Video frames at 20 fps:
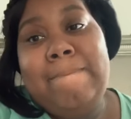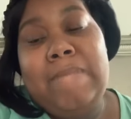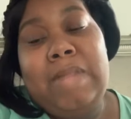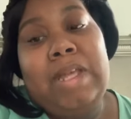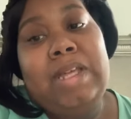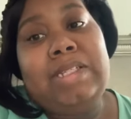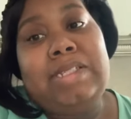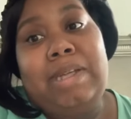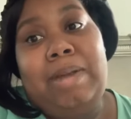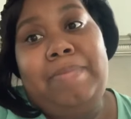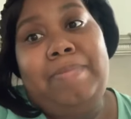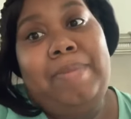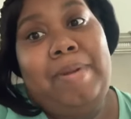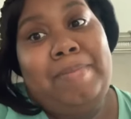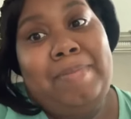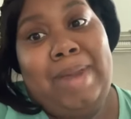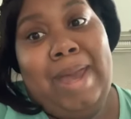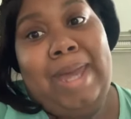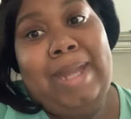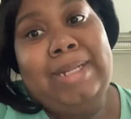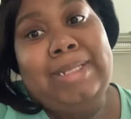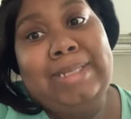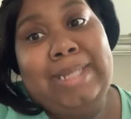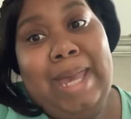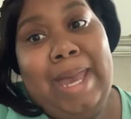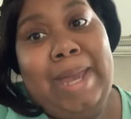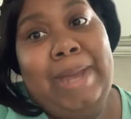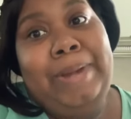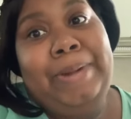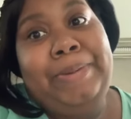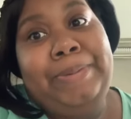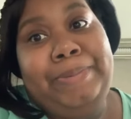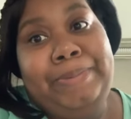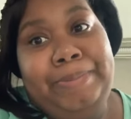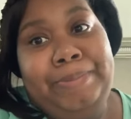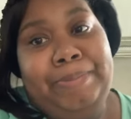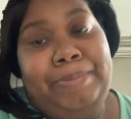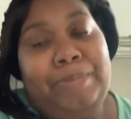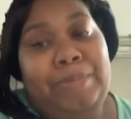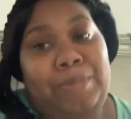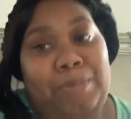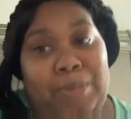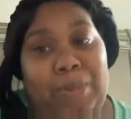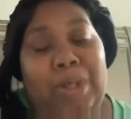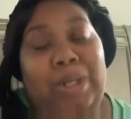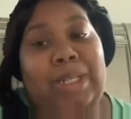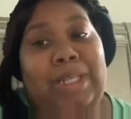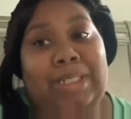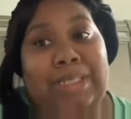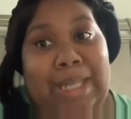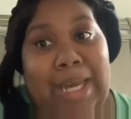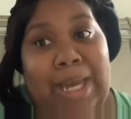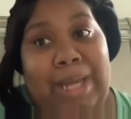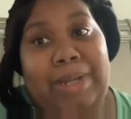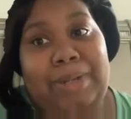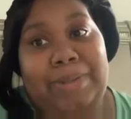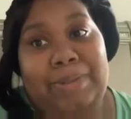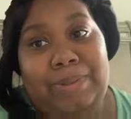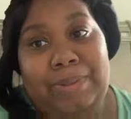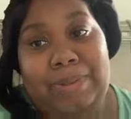Because I'm kind of tired. I'm really tired.